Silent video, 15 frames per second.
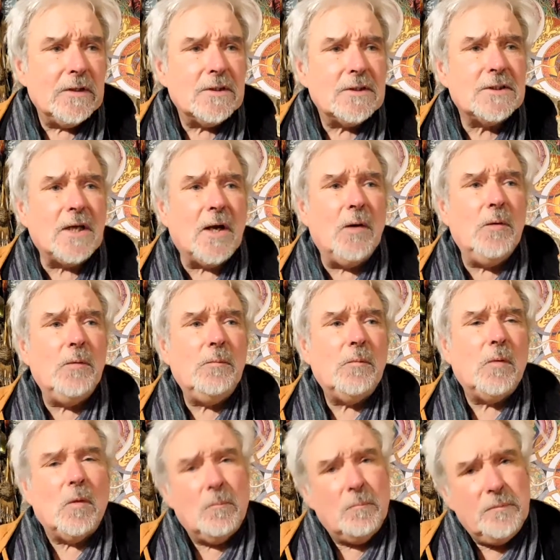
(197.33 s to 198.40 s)
so
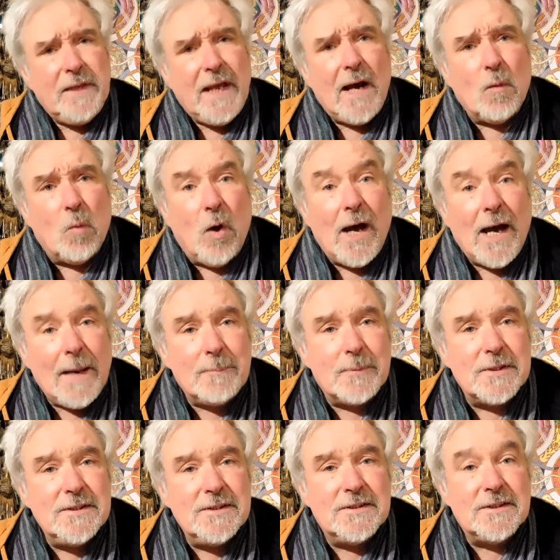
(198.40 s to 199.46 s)
now what
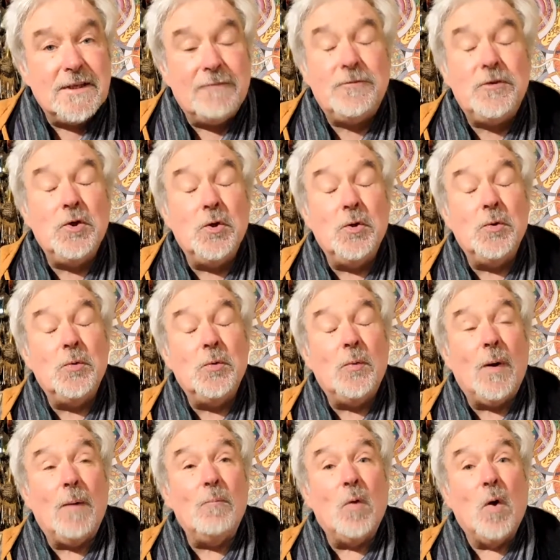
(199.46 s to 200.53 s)
happens if you
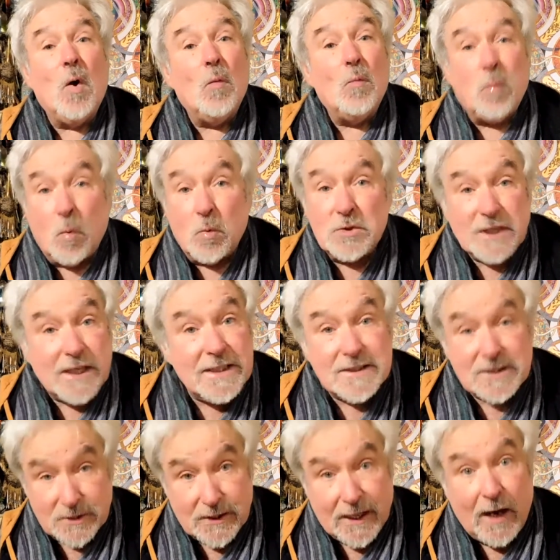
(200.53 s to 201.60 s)
walked
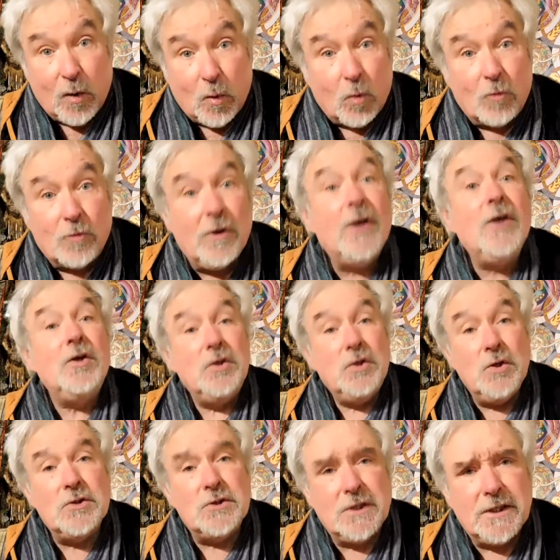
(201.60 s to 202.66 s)
into that aura
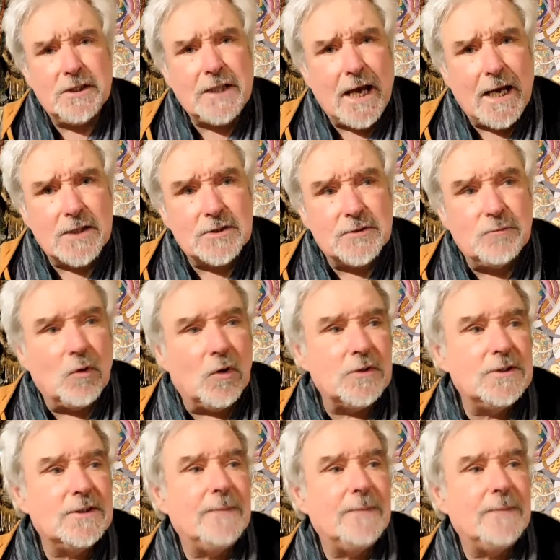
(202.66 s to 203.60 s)
using the dowsing rods?